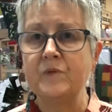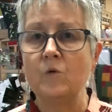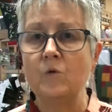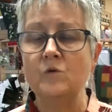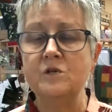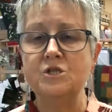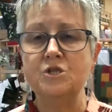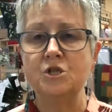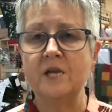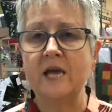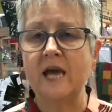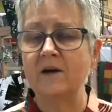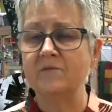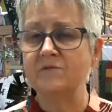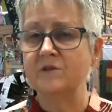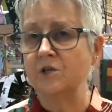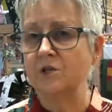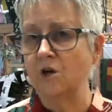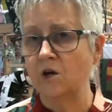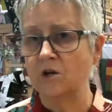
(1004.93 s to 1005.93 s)
We should have
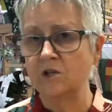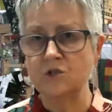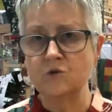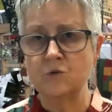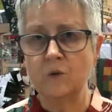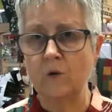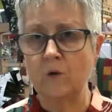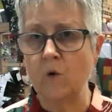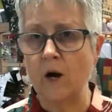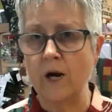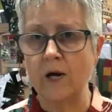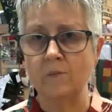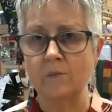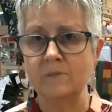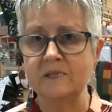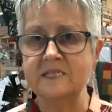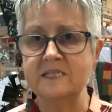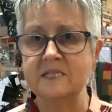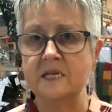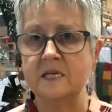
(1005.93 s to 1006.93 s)
the yardage
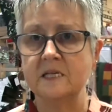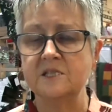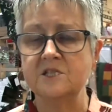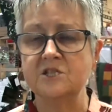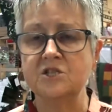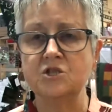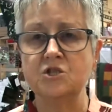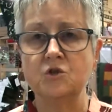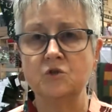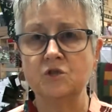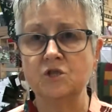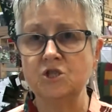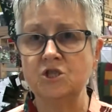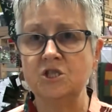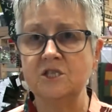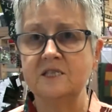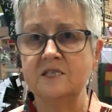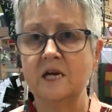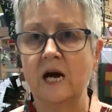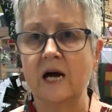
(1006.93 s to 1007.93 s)
requirements in as soon as
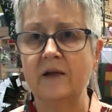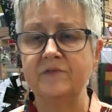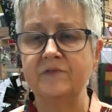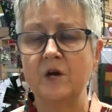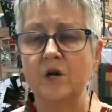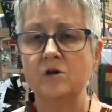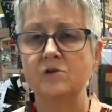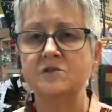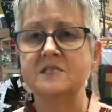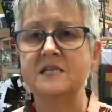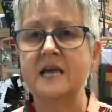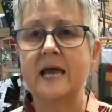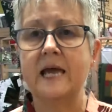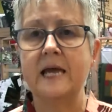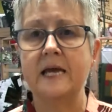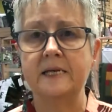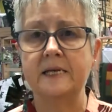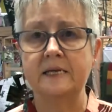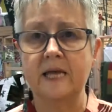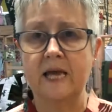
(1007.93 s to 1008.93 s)
she's got those
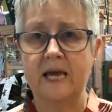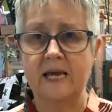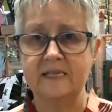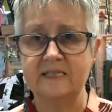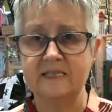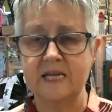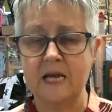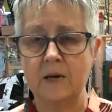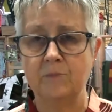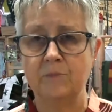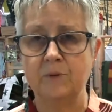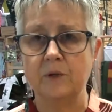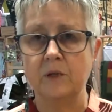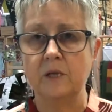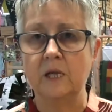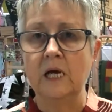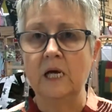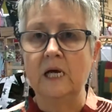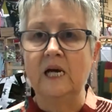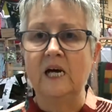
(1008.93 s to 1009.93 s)
and a sample.